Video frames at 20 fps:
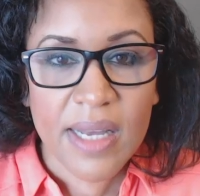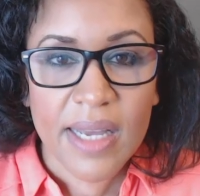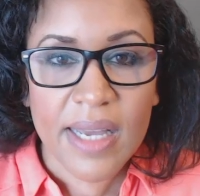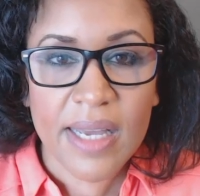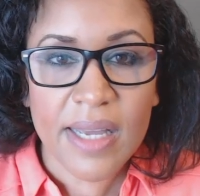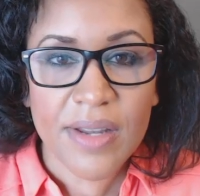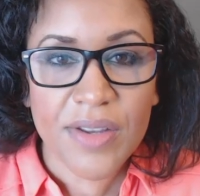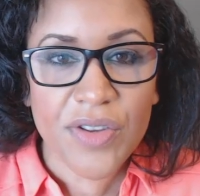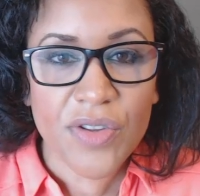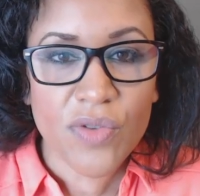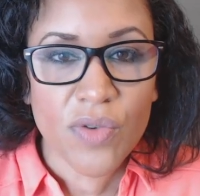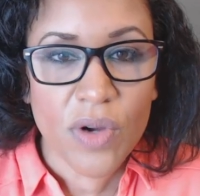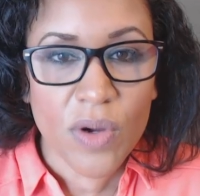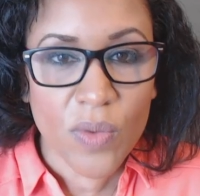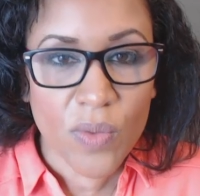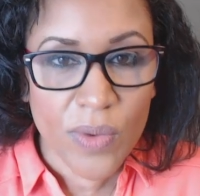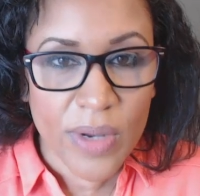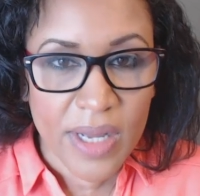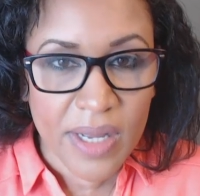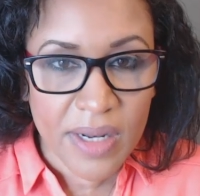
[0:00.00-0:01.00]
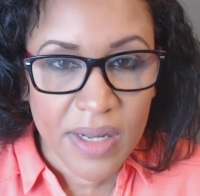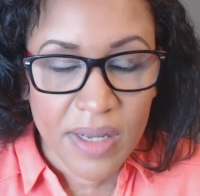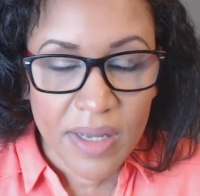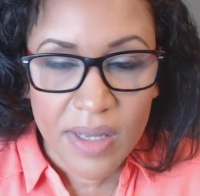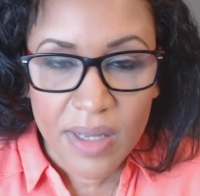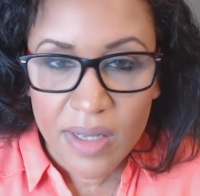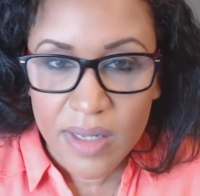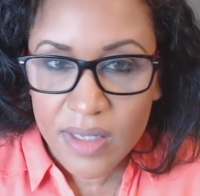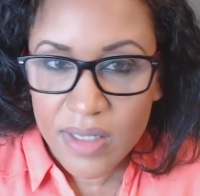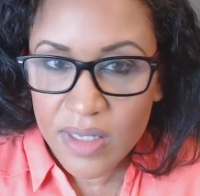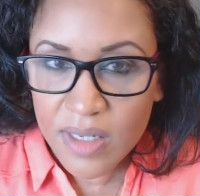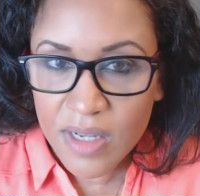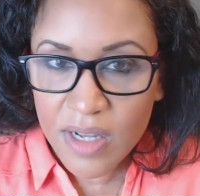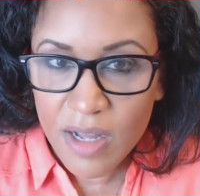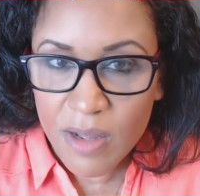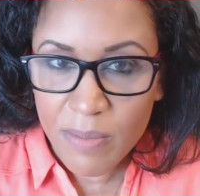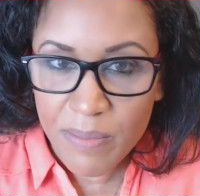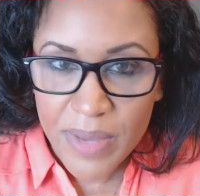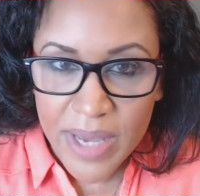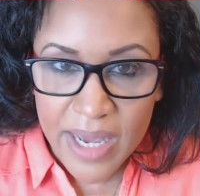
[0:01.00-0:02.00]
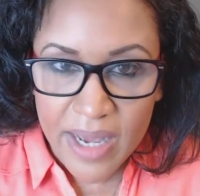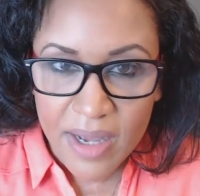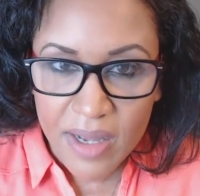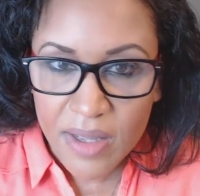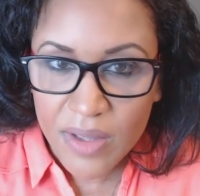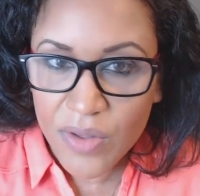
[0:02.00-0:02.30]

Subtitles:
And you are ready to come back.